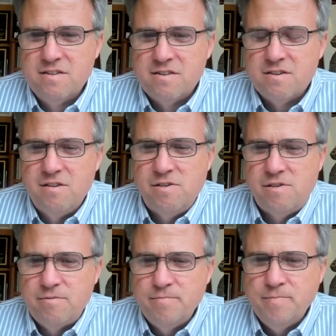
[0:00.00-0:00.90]

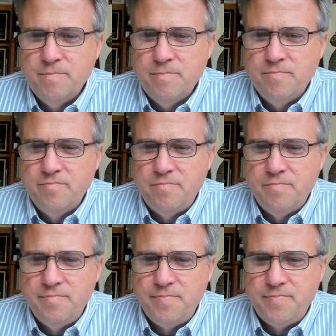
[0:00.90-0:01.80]

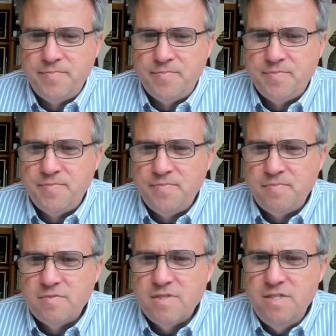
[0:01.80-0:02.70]

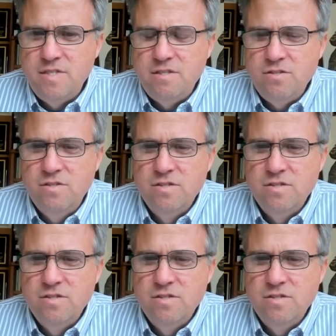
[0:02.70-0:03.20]
No words are spoken by the person on screen.